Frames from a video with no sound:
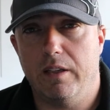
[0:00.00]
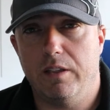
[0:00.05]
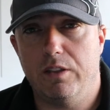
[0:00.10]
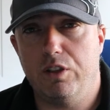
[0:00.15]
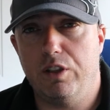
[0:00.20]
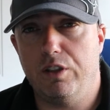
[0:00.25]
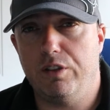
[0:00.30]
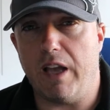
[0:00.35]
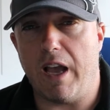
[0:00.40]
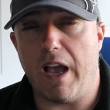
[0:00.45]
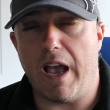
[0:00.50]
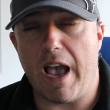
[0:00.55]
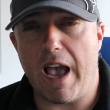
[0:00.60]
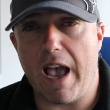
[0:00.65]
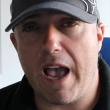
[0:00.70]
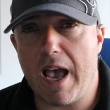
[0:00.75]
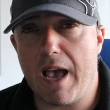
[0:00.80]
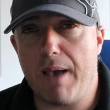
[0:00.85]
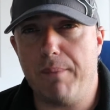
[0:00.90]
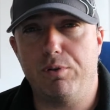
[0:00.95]
She's
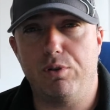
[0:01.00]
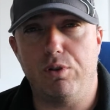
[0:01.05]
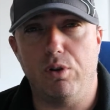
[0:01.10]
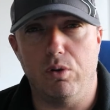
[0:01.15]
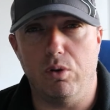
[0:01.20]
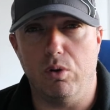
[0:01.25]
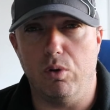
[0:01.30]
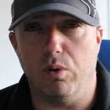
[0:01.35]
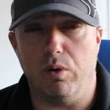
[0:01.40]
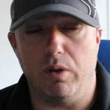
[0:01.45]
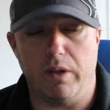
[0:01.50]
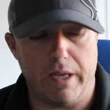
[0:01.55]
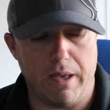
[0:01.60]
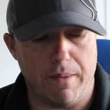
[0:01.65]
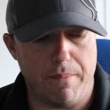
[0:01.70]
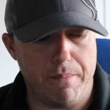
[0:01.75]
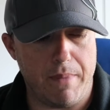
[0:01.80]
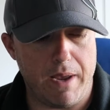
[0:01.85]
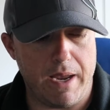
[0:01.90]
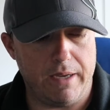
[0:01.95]
absolutely
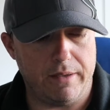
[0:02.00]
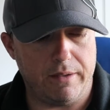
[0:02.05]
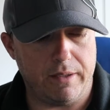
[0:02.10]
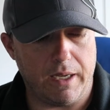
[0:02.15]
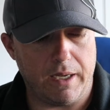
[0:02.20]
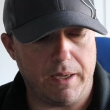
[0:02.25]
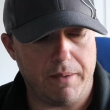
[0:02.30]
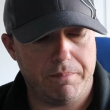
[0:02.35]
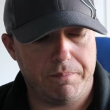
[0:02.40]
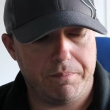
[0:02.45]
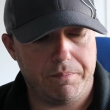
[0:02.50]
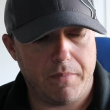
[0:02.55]
amazing.